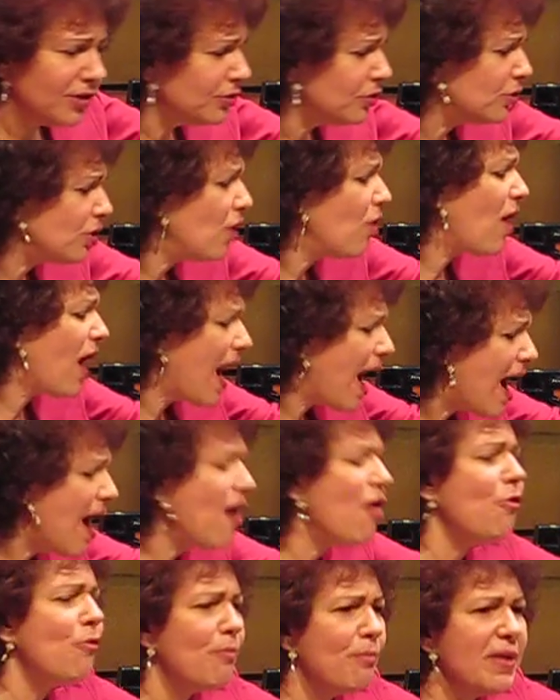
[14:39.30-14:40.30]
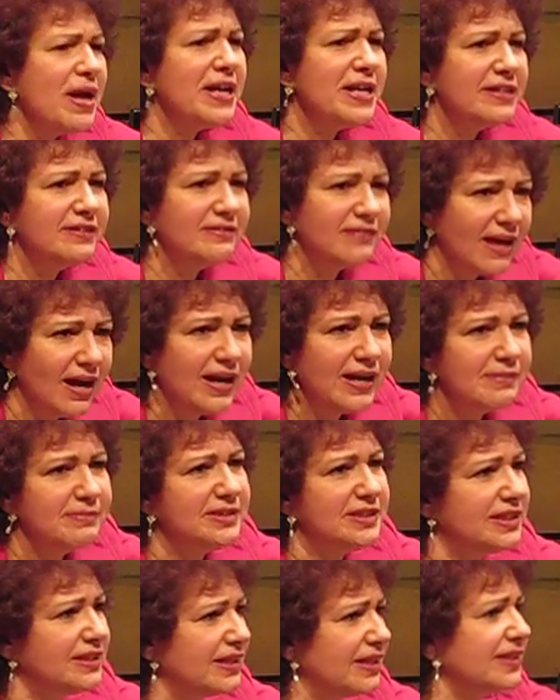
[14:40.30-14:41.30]
You know how many
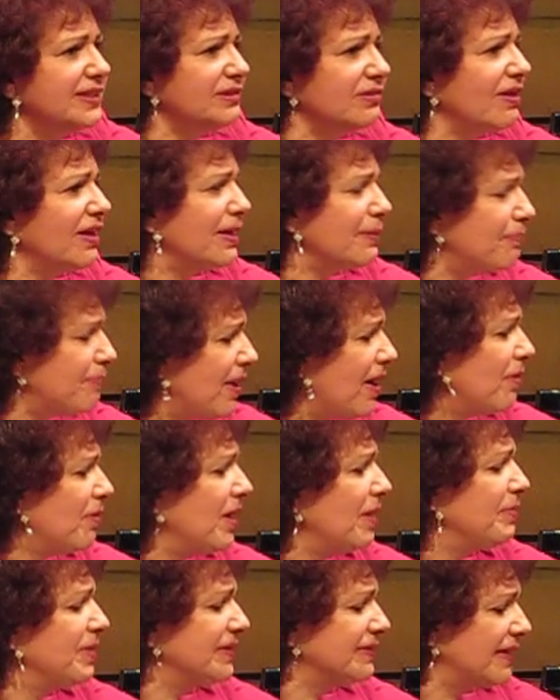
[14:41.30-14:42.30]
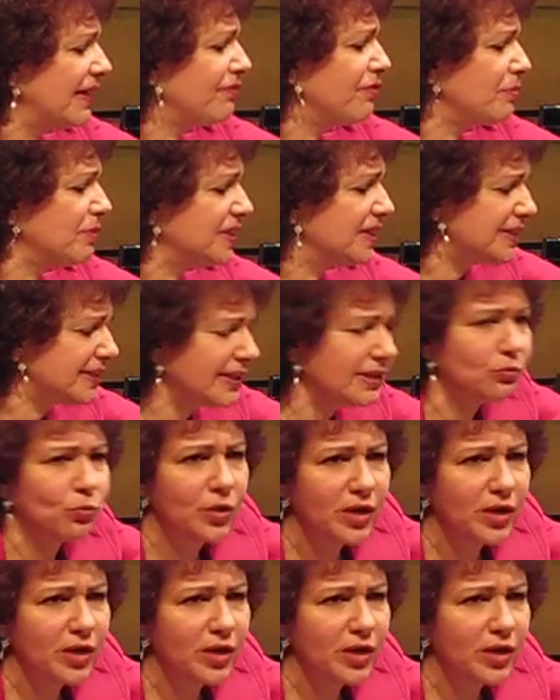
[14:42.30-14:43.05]
times in the Israeli parliament everybody said,